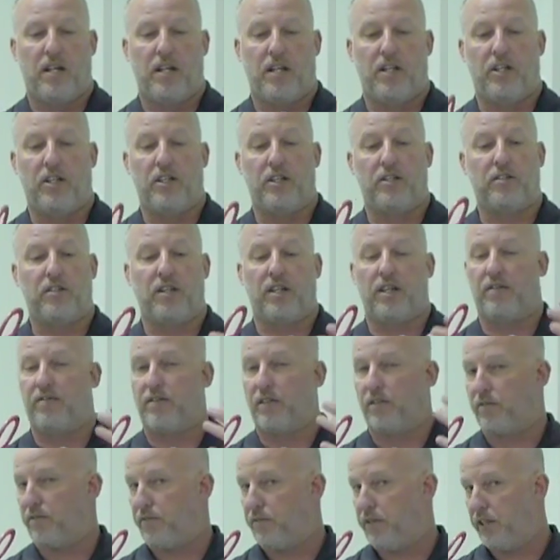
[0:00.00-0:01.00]
you're just gonna have
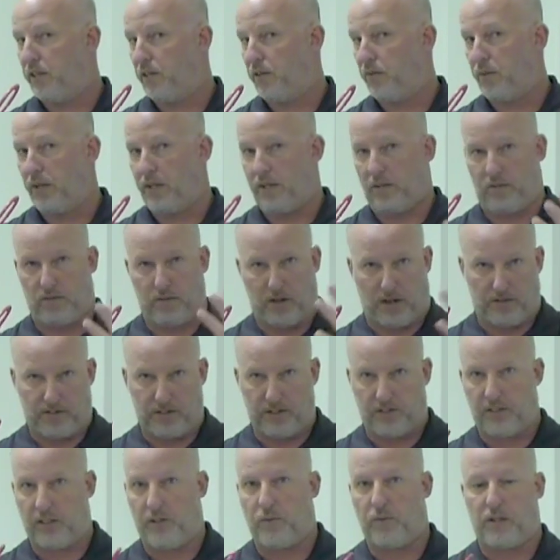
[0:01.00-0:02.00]
to feel what
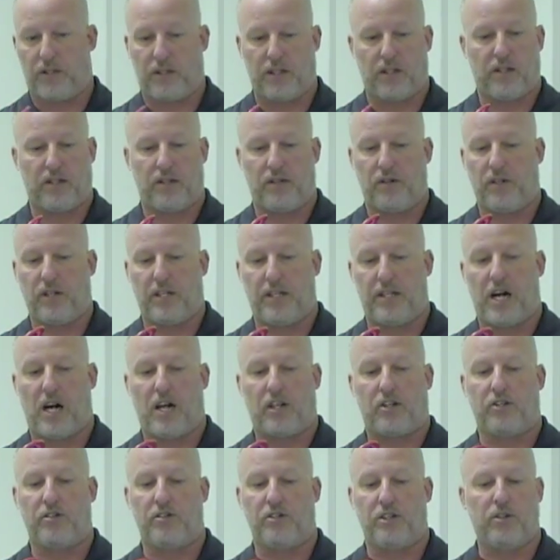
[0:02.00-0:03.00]
obviously what the the
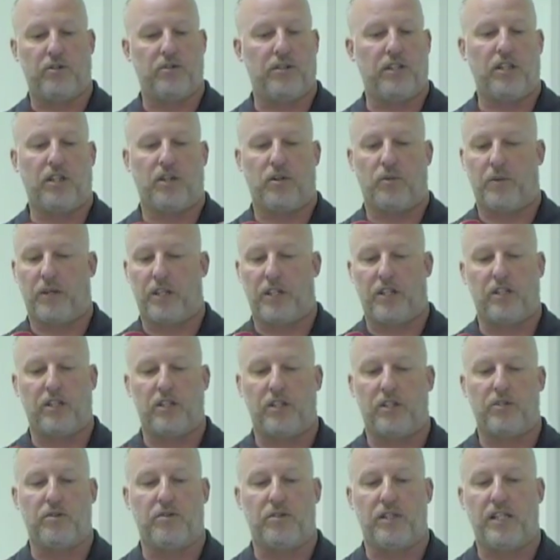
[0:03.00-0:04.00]
doctor's using or what you're
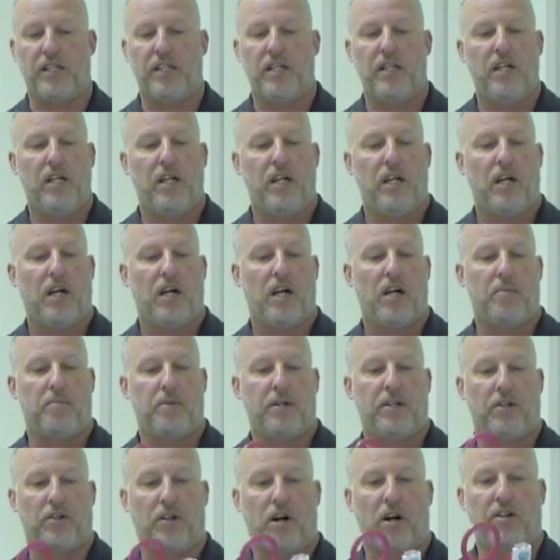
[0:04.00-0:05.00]
using, uh,
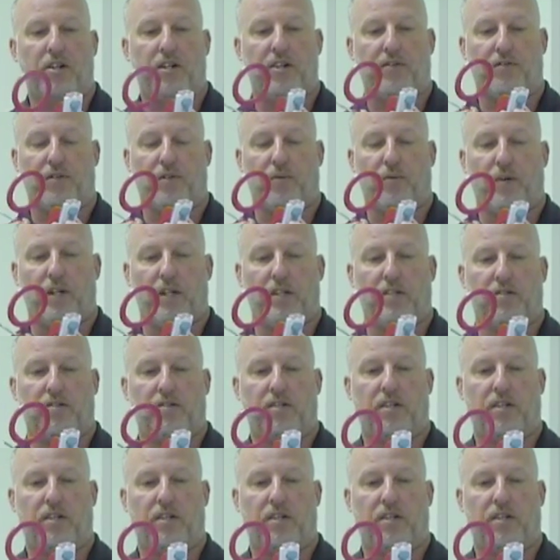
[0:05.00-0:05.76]
but there are different ones.